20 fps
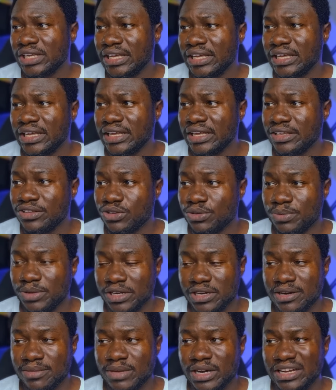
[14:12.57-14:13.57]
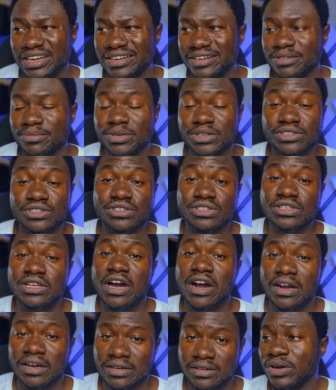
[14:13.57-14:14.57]
you become a little bit
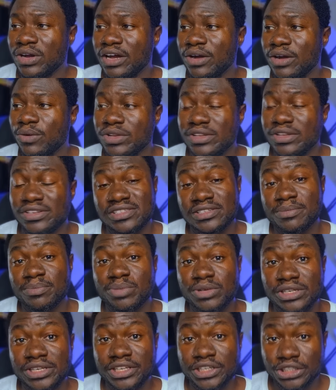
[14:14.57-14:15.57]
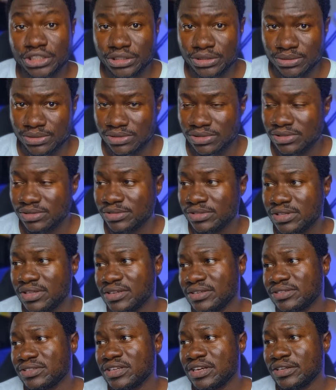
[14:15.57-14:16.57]
stuck with simple issues.
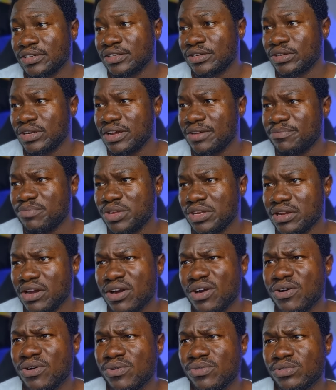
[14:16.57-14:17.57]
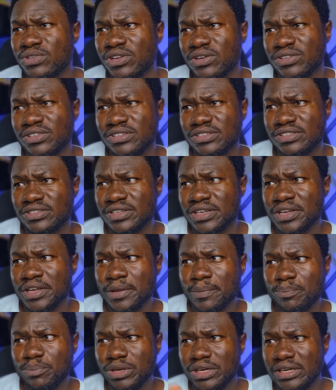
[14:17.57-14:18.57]
Things that could have been, oh, don't
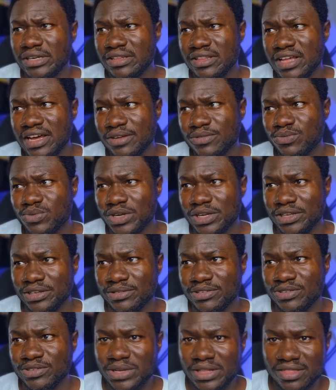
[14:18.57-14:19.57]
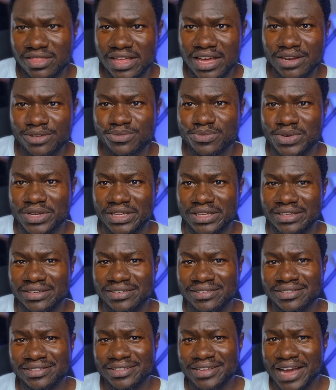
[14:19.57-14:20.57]
put it that way, do it that way.
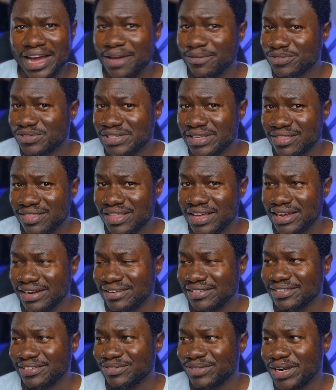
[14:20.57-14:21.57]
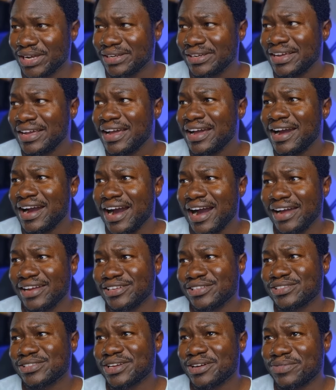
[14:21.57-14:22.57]
I've seen that, right? I
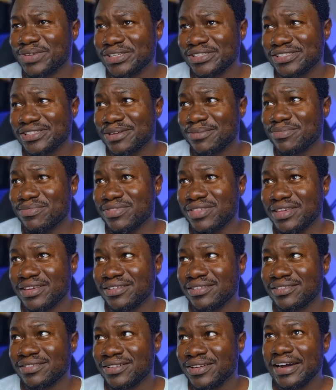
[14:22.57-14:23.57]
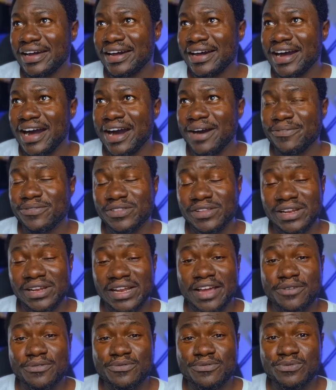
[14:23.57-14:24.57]
discovered something after
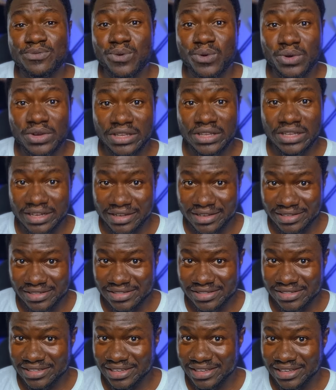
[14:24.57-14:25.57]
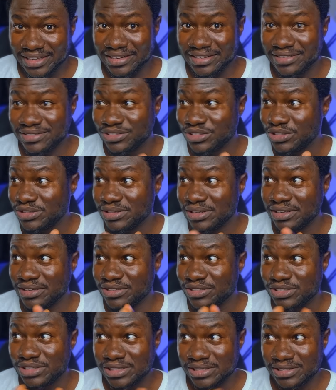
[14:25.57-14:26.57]
like 4 years in
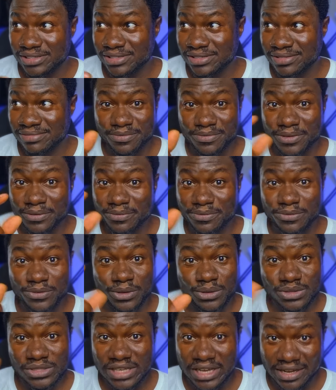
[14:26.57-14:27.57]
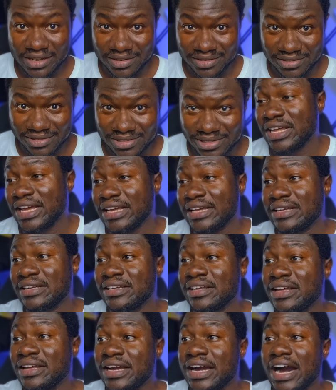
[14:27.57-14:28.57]
just few seconds. Like,
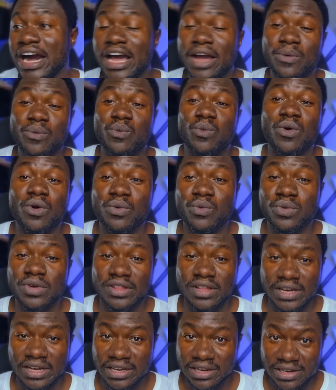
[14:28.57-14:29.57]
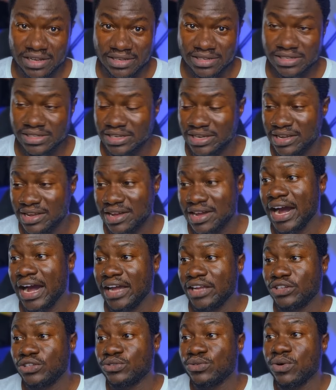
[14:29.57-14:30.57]
I work with a cluster.
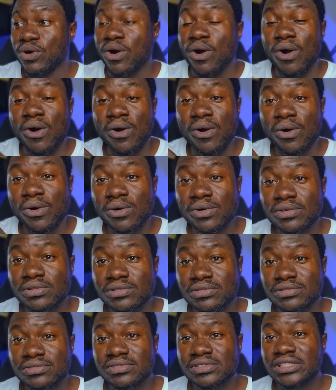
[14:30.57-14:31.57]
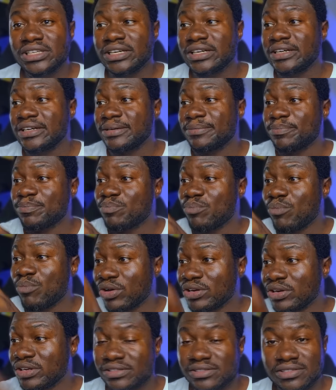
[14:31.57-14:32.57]
I do all the
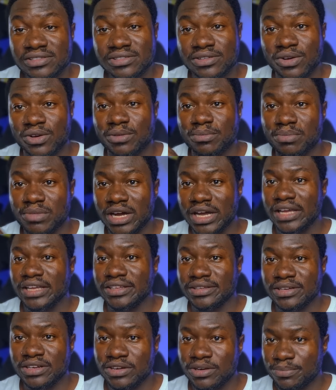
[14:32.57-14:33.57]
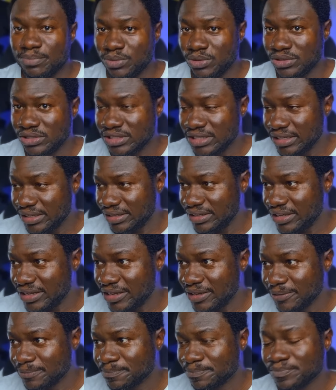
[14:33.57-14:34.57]
models on my computer
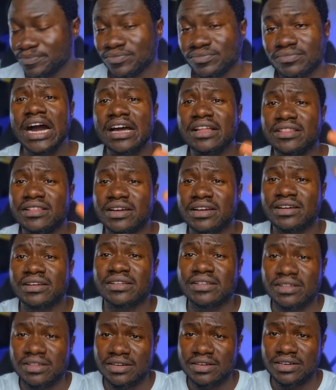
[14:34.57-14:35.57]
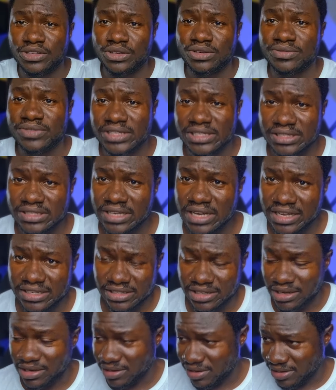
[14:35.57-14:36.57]
here, and the university has
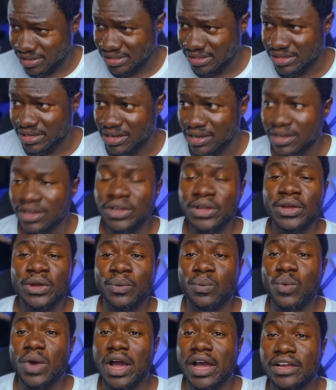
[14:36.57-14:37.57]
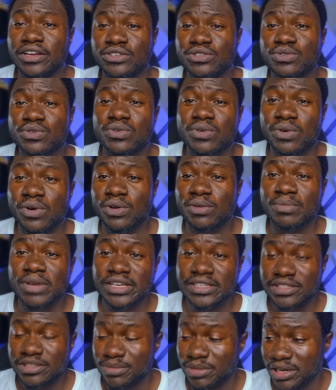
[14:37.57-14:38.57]
a cluster where I do all my
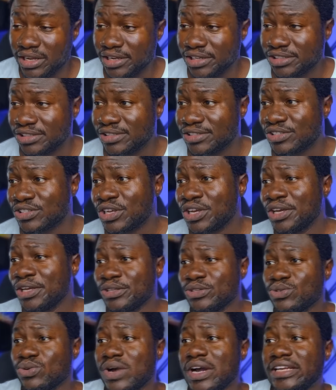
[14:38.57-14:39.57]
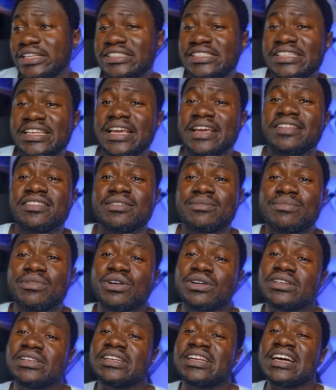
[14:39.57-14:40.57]
simulations. So I take the
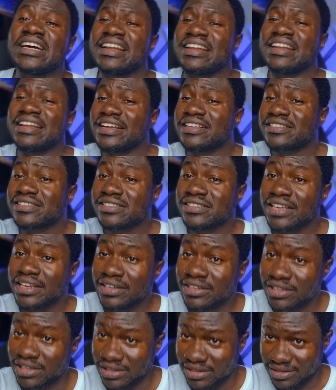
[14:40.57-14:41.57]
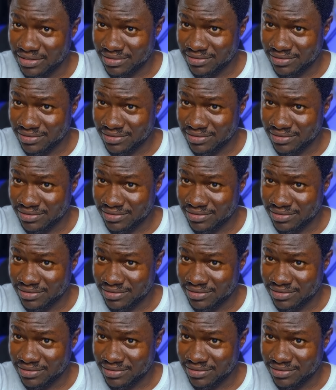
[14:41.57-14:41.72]
model and I send it